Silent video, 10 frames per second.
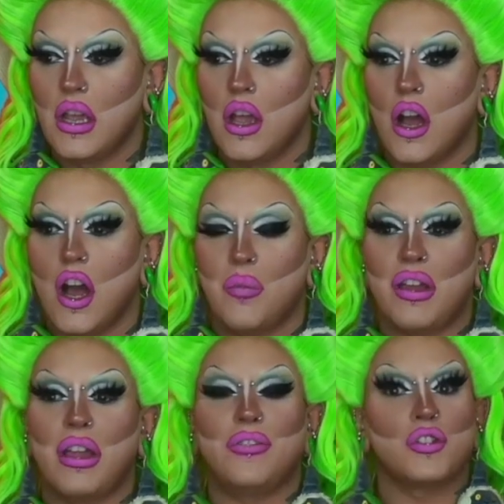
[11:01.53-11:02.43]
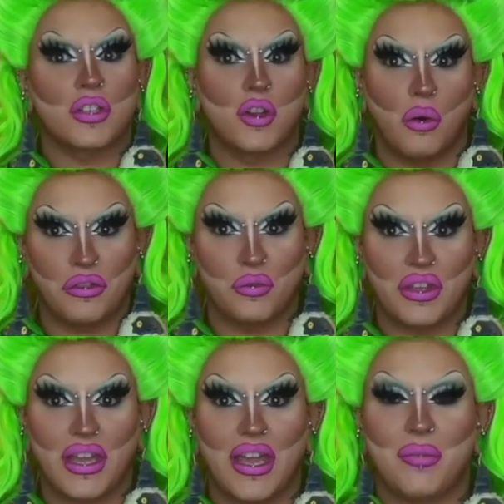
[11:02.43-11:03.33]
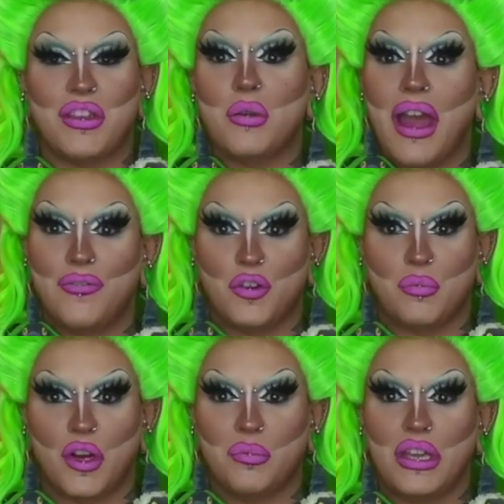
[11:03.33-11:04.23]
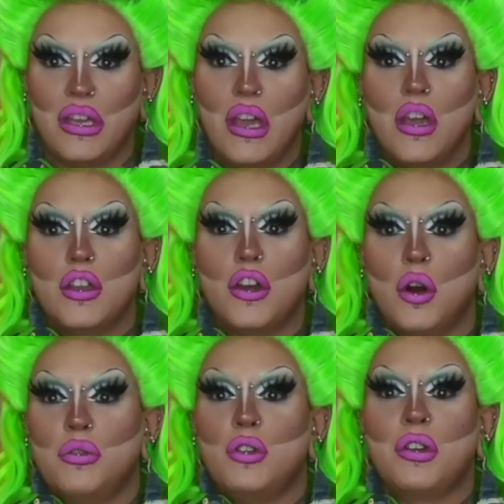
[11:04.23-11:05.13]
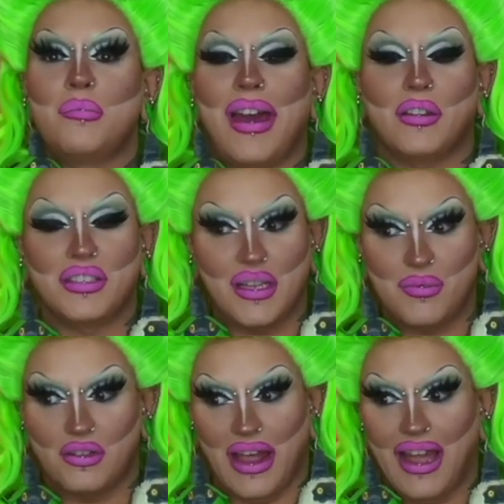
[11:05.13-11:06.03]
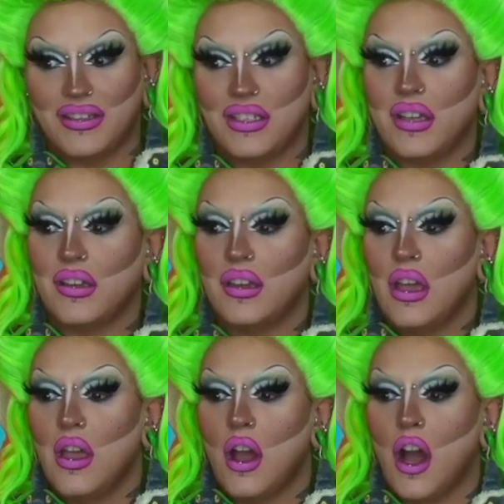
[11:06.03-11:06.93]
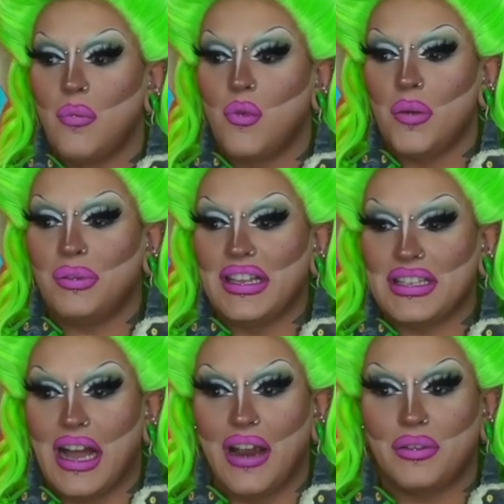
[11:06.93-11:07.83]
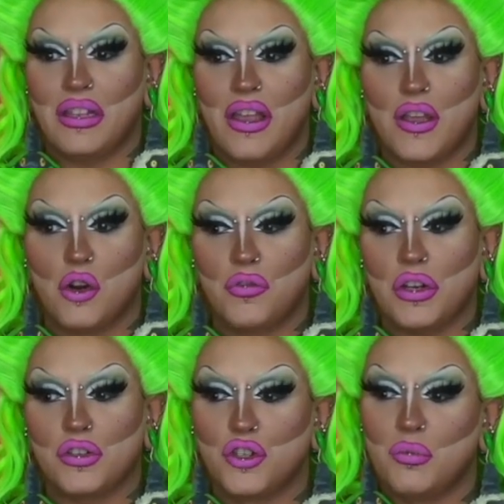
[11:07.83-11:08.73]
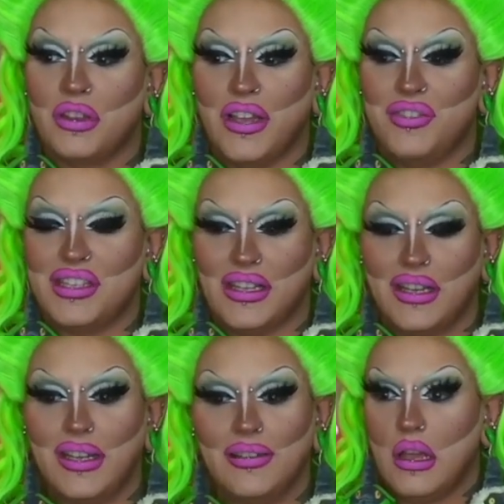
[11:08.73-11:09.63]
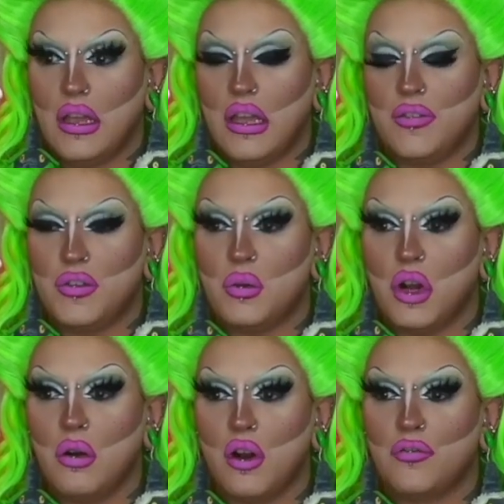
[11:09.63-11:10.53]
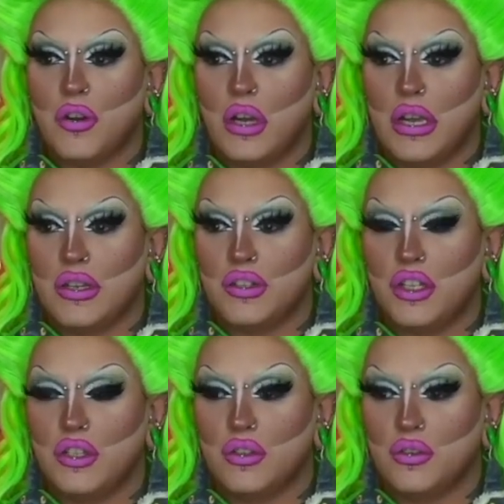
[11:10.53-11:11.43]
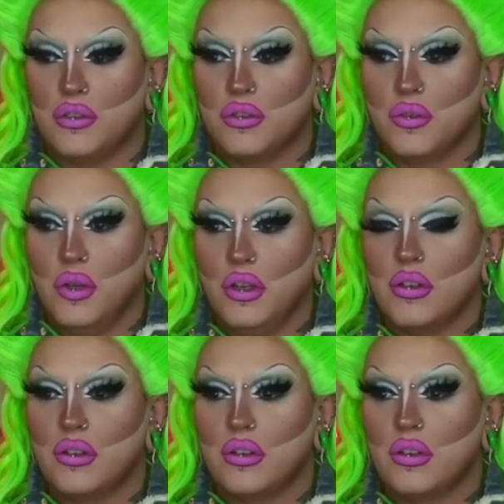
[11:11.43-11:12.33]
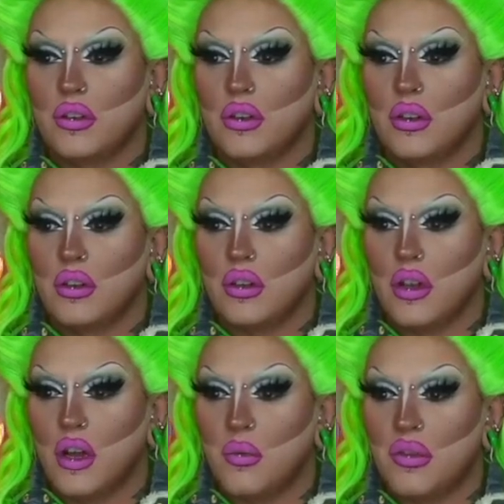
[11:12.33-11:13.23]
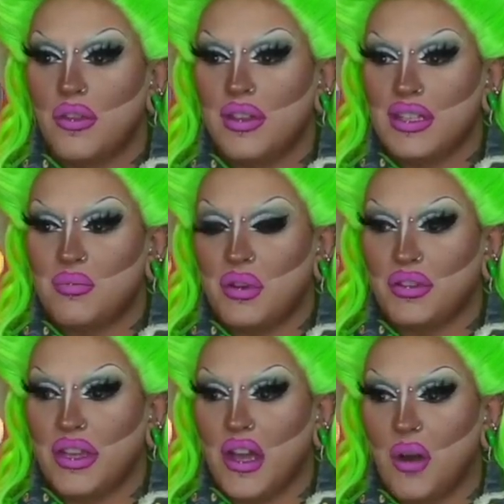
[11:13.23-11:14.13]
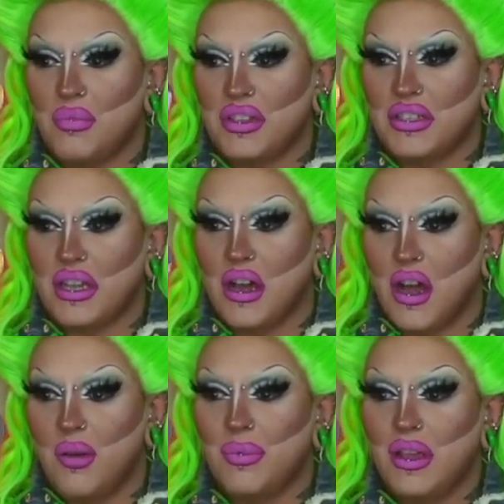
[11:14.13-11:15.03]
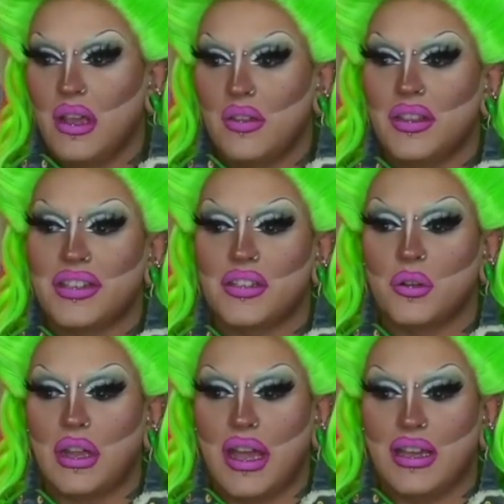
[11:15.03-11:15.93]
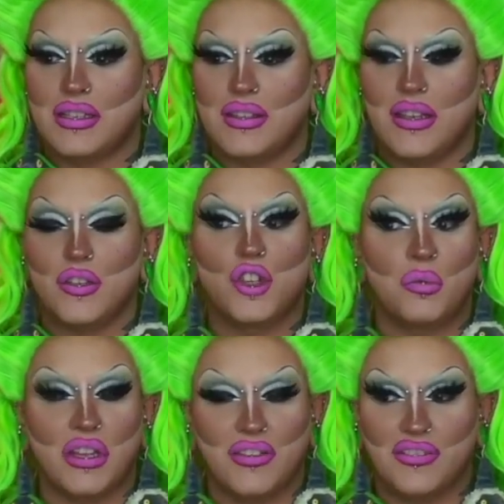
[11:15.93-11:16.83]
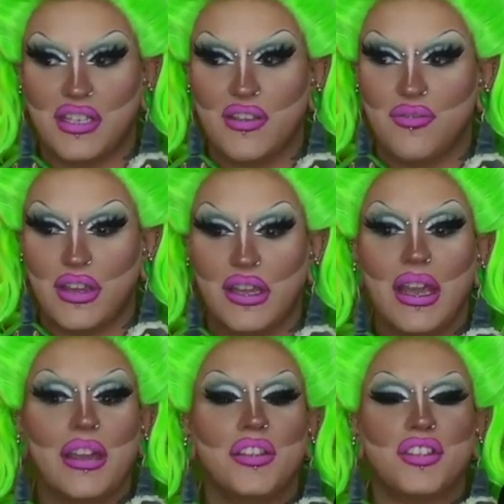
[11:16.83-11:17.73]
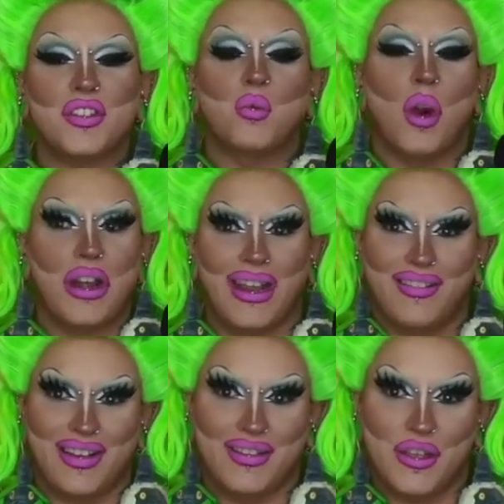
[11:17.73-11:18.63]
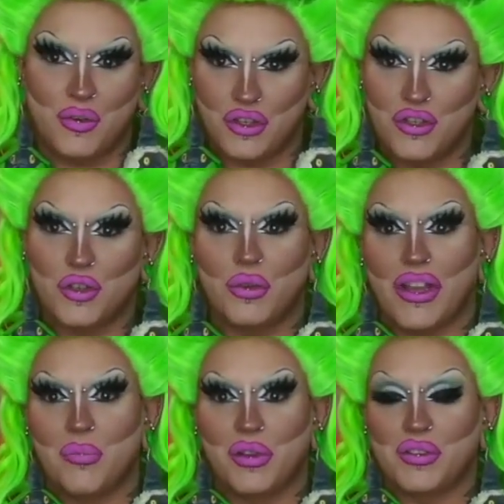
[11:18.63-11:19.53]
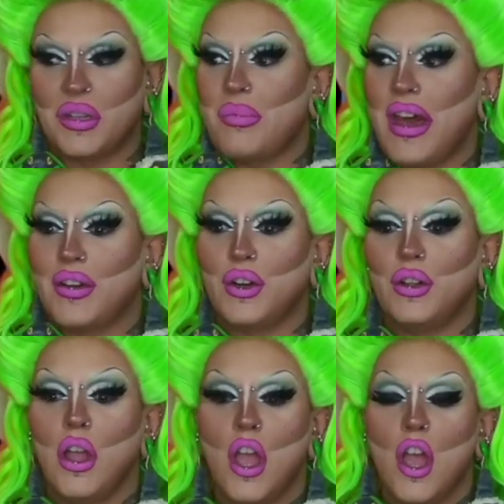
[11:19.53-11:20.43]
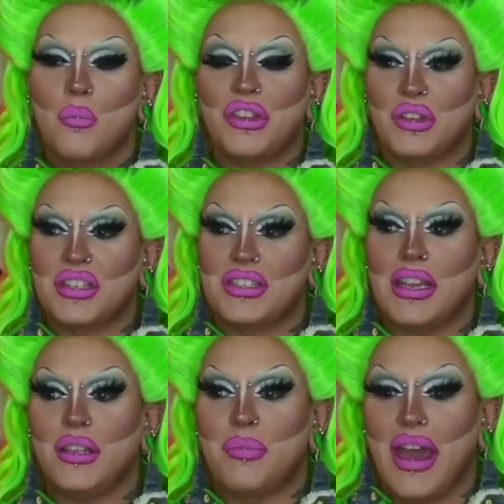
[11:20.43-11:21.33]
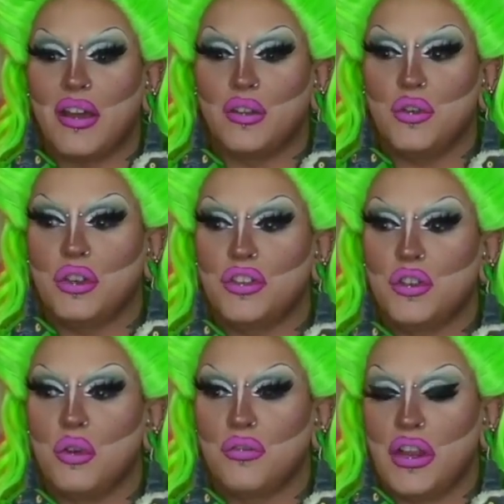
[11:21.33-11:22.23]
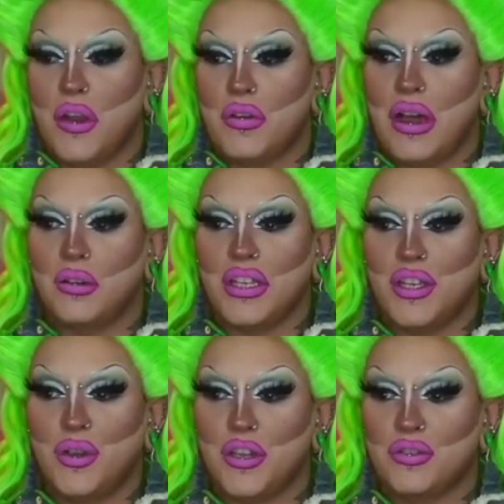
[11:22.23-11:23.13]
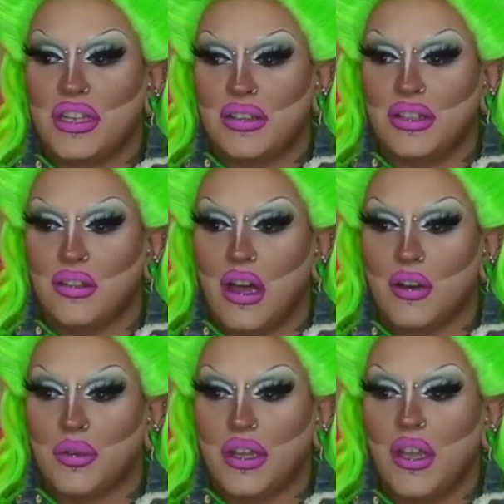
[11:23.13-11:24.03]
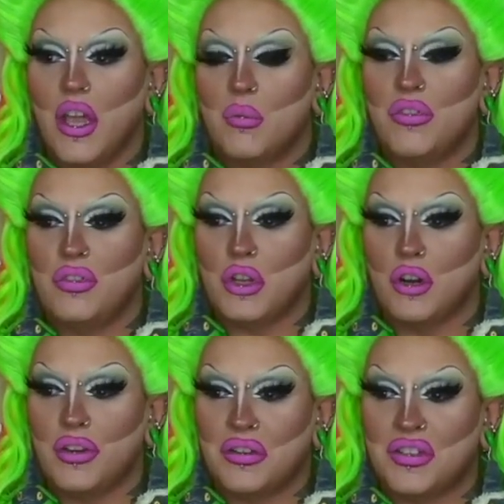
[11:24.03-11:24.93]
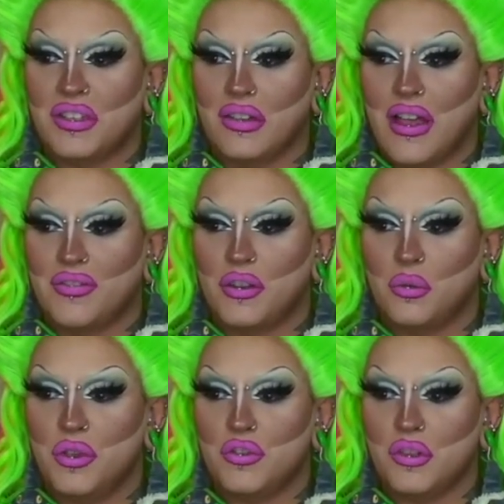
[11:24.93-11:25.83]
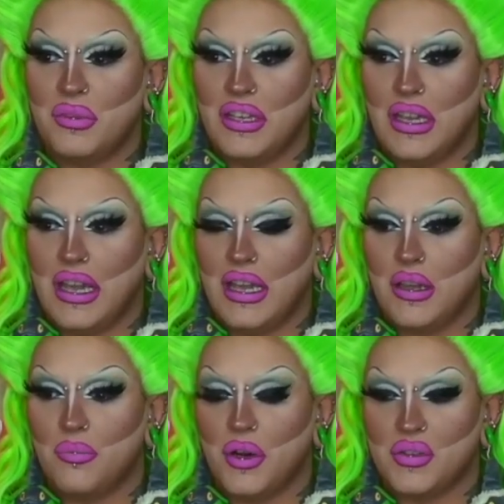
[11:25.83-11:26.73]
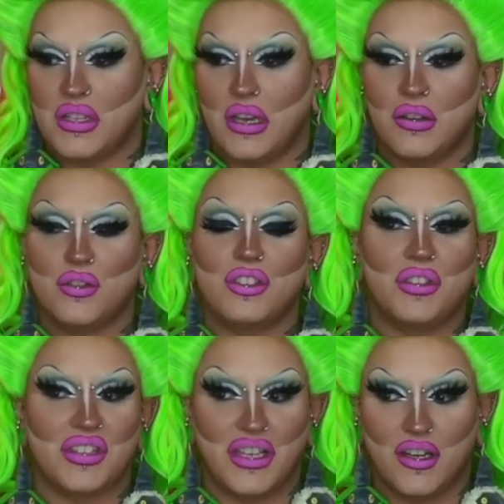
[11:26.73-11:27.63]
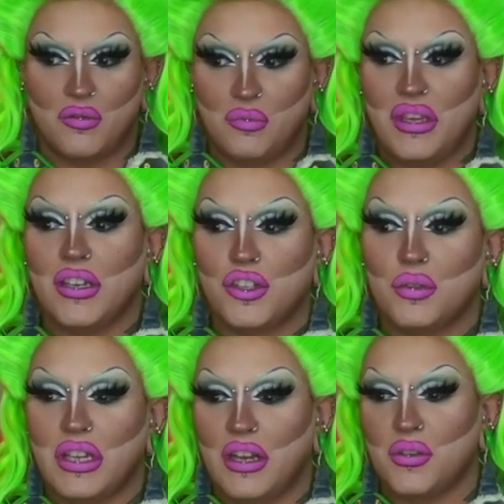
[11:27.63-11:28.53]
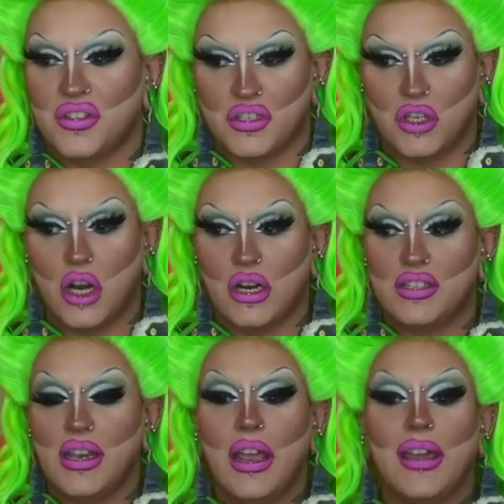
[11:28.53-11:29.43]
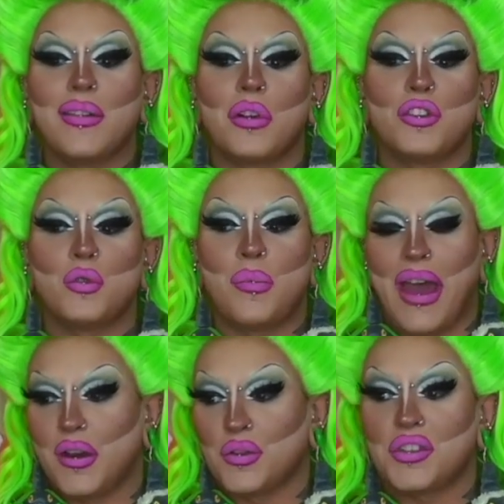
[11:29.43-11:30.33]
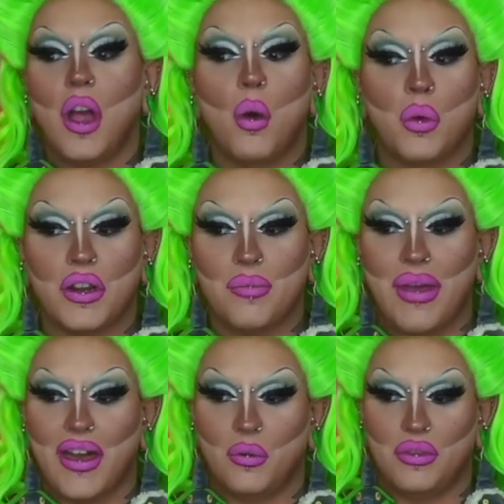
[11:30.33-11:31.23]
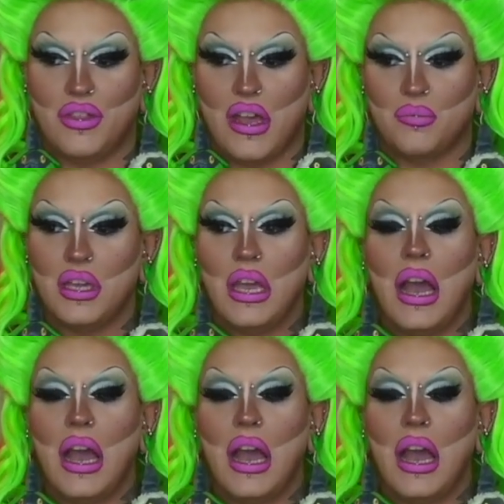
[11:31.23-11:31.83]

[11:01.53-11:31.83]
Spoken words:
If you're just going through the game and you have your Burmy, you know, you can battle Team Galactic. One place I really like over in Jubilife City, if you go over into this building up in the top, this is known as the Jubilife TV. This is just one area that you can do like a building battle, but there's a daily battle you can do over here. Not only can you get your daily lottery, but if you look over here to the left, there will usually be a person, usually there's a kid, the Pikachu kid or this guitarist, and they want to do a battle. So we're going to battle with them.